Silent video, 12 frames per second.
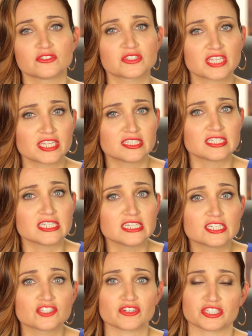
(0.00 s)
those kids need
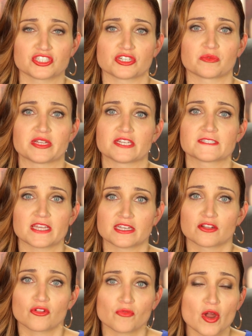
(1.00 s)
to stretch their wings
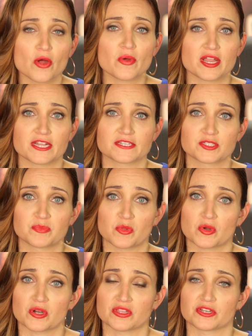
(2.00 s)
and grow and
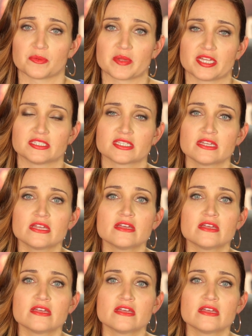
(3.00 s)
explore a little bit.